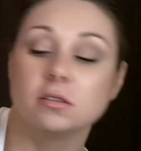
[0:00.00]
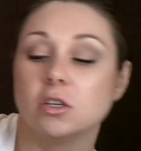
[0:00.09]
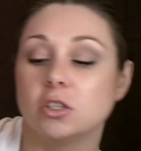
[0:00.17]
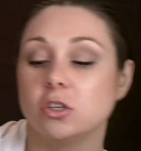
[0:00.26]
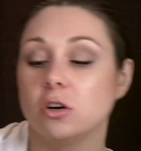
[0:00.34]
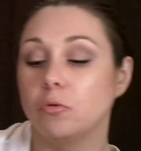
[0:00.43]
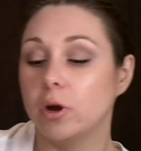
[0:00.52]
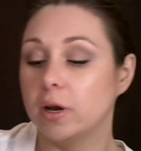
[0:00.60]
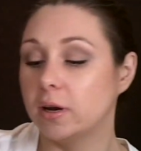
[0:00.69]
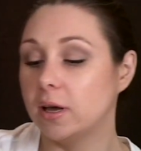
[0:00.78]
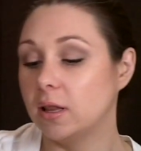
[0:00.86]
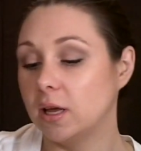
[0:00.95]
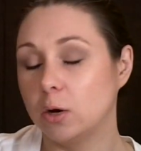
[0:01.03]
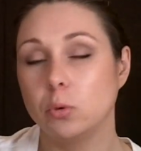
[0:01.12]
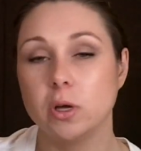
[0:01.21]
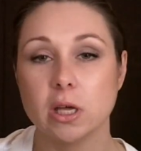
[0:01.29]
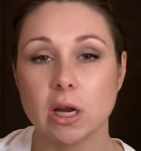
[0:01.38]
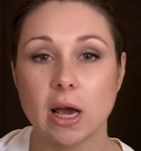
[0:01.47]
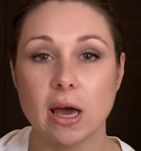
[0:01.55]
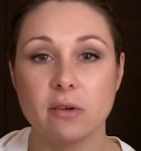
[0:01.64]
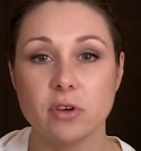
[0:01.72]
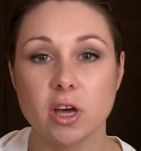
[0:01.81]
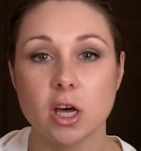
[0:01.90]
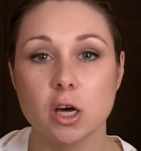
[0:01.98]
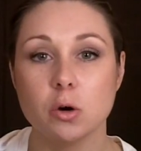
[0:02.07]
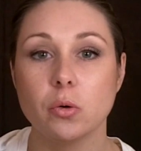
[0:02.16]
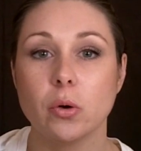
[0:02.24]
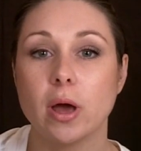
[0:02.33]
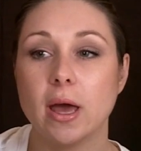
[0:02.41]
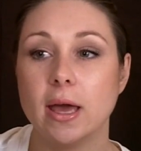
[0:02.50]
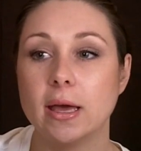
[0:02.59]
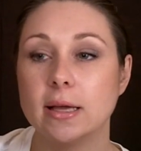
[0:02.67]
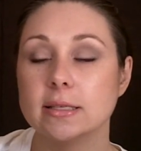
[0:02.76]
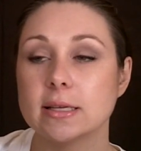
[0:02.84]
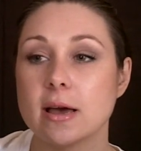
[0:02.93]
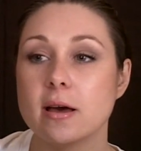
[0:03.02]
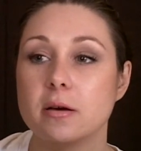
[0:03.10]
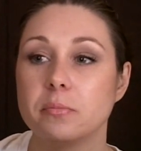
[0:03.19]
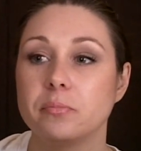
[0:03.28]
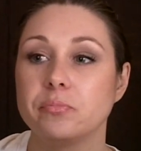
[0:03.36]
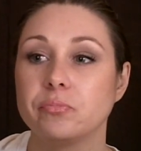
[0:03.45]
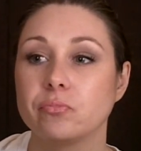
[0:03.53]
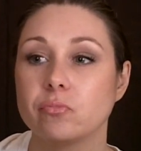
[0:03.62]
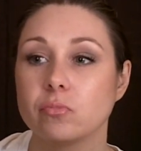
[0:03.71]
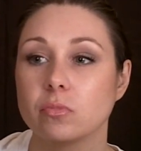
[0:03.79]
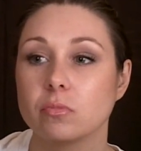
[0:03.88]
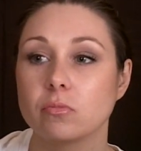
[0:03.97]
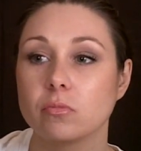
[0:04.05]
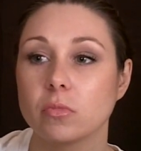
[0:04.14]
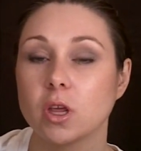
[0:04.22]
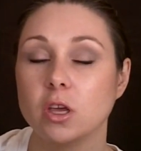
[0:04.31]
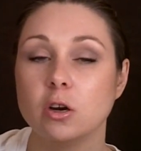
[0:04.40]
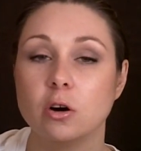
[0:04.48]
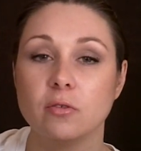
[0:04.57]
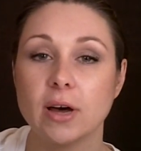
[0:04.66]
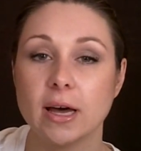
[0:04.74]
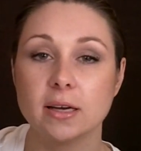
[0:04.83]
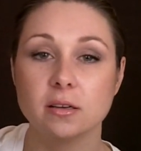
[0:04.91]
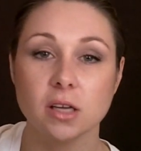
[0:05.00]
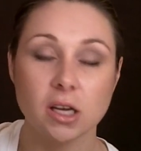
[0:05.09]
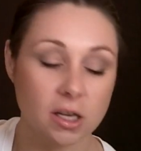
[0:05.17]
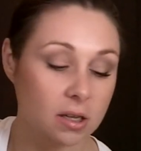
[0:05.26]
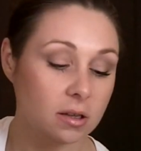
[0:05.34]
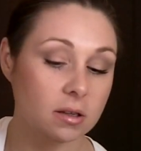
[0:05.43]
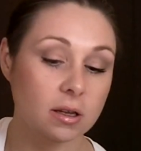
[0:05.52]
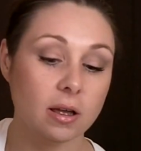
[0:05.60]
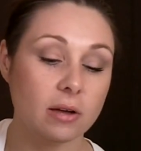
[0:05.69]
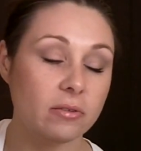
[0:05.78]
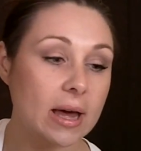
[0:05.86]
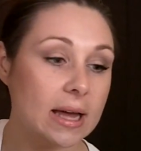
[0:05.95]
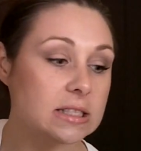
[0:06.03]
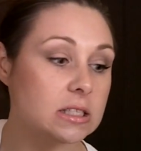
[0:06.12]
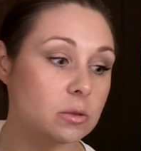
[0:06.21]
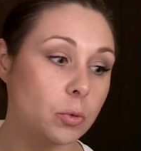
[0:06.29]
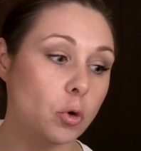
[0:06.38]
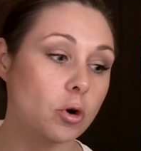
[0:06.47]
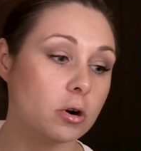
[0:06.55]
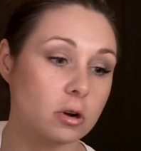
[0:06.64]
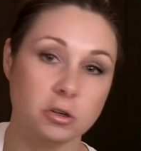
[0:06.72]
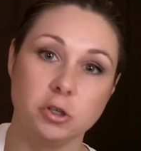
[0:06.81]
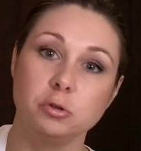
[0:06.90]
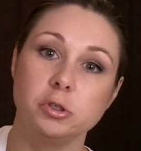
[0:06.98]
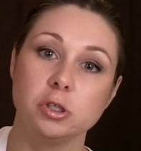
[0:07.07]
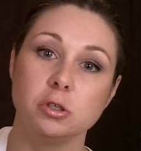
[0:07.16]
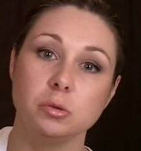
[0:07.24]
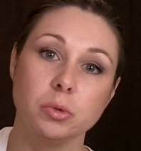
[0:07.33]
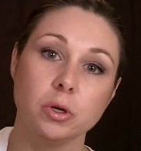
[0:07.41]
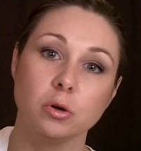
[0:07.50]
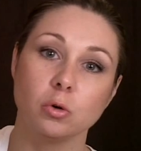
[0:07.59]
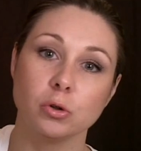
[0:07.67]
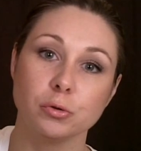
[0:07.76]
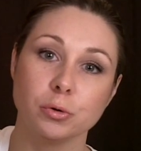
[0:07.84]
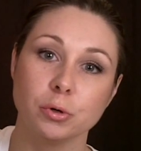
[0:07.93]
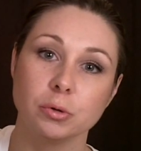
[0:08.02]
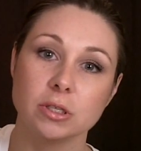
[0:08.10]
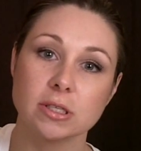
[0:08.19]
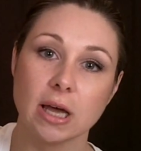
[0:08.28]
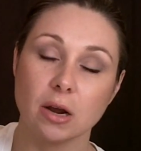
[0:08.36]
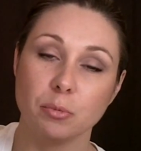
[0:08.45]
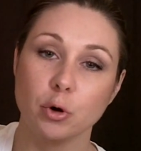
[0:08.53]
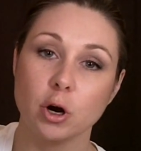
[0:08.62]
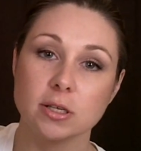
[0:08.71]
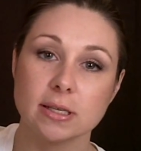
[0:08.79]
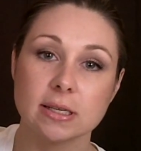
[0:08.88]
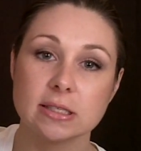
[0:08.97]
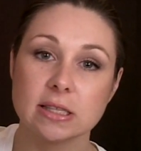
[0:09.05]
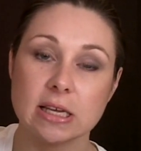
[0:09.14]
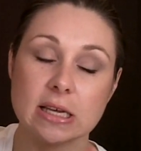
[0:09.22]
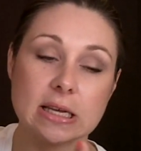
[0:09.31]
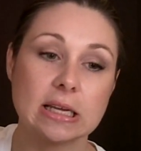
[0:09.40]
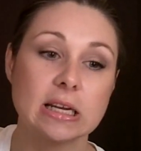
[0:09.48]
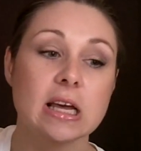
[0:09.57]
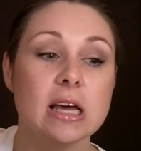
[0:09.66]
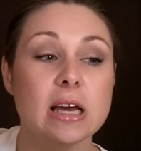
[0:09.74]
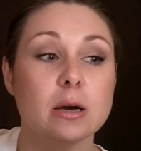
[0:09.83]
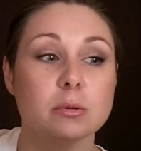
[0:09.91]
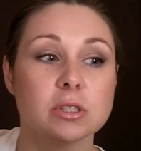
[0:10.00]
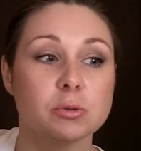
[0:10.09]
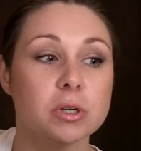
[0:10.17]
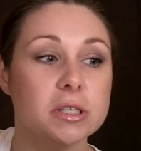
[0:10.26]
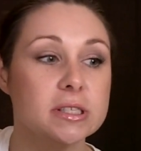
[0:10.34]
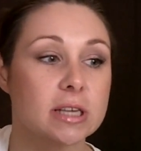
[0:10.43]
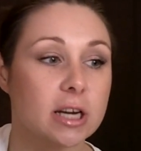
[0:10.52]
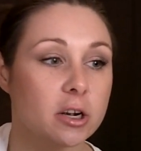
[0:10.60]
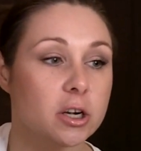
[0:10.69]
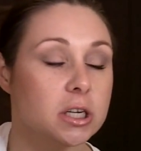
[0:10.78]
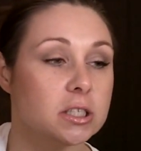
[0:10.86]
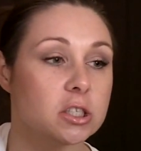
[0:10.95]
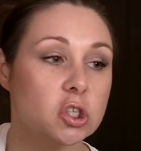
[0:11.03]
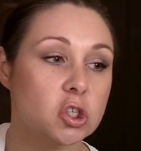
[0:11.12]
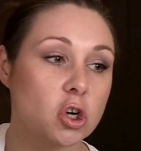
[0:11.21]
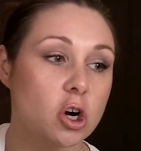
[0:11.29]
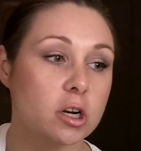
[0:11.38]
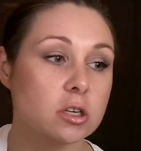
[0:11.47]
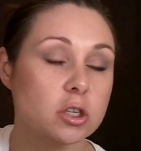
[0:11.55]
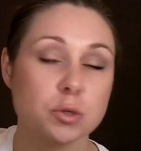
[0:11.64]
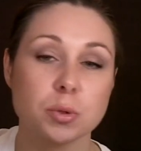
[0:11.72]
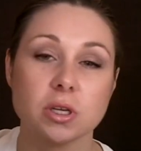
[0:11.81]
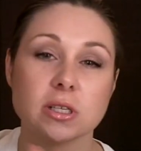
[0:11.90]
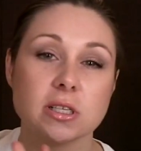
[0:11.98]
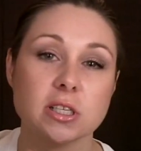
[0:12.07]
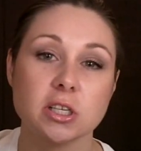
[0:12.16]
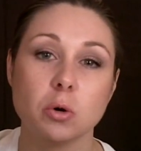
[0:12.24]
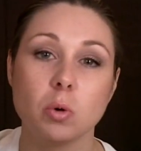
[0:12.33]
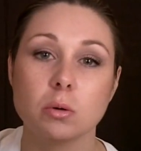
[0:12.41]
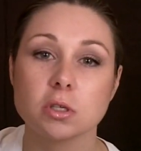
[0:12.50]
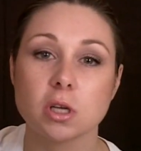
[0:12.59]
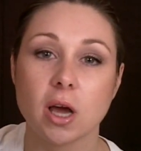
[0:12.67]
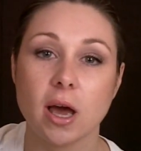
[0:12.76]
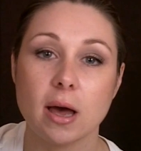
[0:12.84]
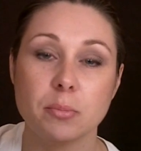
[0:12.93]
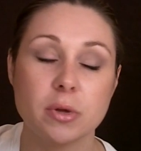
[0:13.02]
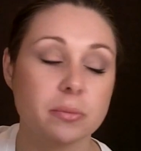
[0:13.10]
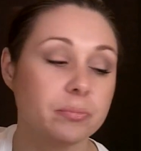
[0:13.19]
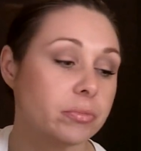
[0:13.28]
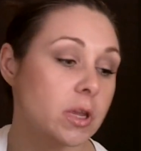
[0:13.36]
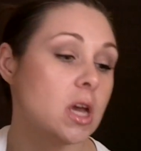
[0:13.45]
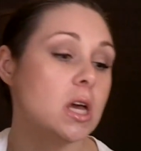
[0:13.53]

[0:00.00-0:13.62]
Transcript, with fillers: so I started Retin A like a week and a half ago, and, um, you know, I've had. I've had support on YouTube going through this kind of process thing, and it was really scary to start it just because I didn't know what was going to happen.